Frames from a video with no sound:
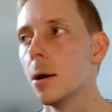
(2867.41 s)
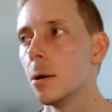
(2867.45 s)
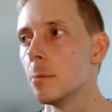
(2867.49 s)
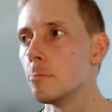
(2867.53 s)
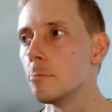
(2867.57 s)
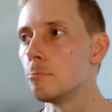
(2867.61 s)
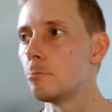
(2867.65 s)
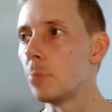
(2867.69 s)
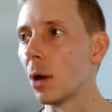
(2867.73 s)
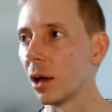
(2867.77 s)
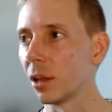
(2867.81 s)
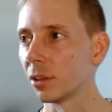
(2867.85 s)

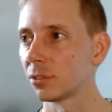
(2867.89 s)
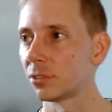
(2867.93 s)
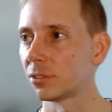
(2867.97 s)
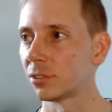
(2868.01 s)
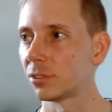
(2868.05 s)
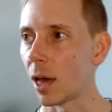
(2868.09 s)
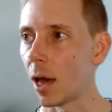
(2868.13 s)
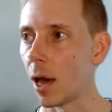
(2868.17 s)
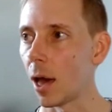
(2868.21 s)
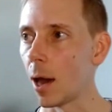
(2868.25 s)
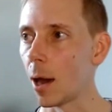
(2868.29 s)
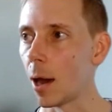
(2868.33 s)
But
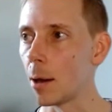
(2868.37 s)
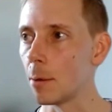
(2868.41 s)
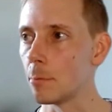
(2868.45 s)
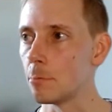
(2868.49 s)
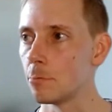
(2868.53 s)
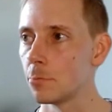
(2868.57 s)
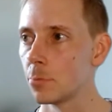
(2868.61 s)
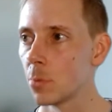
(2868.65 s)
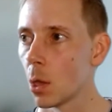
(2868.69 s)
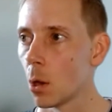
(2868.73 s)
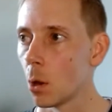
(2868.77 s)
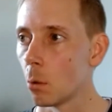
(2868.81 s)

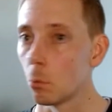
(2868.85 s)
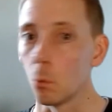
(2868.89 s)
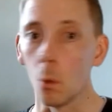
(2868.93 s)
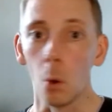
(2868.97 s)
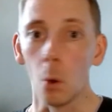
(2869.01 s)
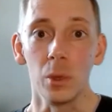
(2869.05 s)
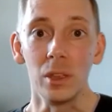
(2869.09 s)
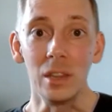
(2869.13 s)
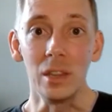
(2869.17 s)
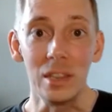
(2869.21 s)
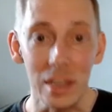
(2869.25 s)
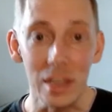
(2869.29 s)
what
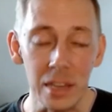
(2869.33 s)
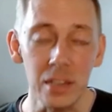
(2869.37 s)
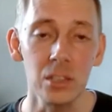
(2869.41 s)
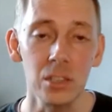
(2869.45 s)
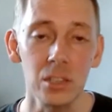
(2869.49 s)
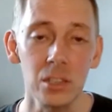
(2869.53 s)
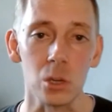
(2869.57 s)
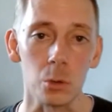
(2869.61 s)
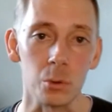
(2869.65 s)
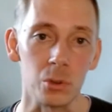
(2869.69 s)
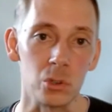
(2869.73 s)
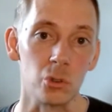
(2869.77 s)
we need to
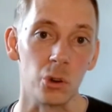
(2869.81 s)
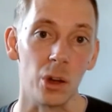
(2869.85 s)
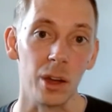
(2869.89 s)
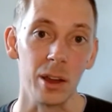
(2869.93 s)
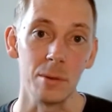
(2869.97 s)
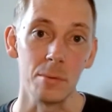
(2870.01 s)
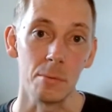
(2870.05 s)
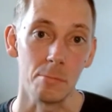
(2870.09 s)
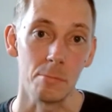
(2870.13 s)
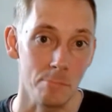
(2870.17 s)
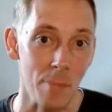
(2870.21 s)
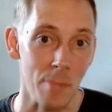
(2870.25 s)
do is try and
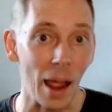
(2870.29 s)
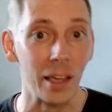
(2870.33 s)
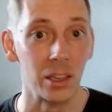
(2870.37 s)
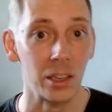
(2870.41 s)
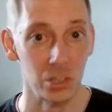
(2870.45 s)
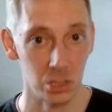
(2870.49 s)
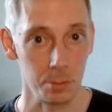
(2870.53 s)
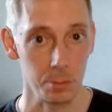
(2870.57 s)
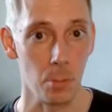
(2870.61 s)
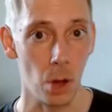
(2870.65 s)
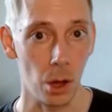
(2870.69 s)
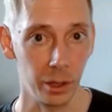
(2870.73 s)

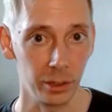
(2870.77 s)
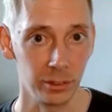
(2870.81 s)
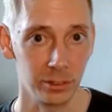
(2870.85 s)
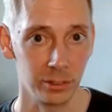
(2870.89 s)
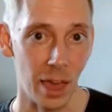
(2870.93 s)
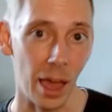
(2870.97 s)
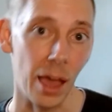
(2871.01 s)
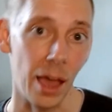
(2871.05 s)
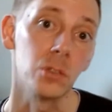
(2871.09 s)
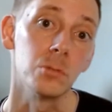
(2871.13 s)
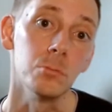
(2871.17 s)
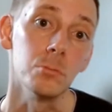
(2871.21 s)
maximize
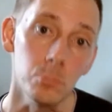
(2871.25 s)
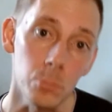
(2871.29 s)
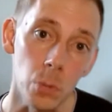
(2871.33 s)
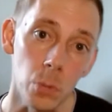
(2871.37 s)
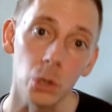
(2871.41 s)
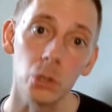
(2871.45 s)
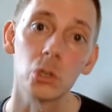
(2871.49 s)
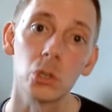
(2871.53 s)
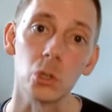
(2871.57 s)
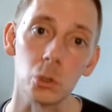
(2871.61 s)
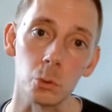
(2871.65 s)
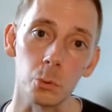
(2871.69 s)
that as
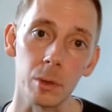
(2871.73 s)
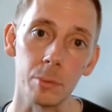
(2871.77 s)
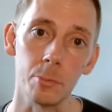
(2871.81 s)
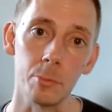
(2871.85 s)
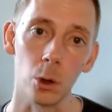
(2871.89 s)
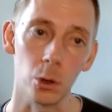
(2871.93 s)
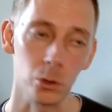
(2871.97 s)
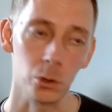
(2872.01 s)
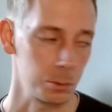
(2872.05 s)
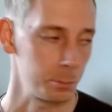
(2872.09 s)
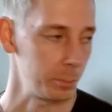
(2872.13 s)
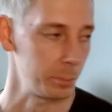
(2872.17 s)
much as we
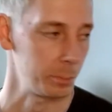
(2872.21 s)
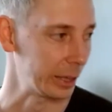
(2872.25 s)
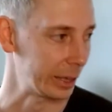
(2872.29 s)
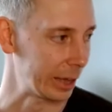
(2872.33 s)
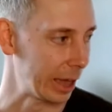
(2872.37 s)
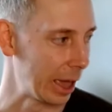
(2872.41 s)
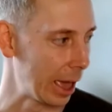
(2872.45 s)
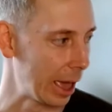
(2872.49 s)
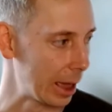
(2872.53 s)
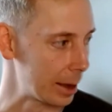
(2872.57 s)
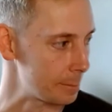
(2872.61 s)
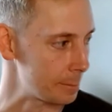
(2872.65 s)
possibly
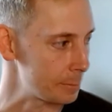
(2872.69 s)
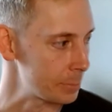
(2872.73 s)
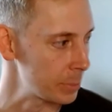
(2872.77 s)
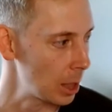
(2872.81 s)
can.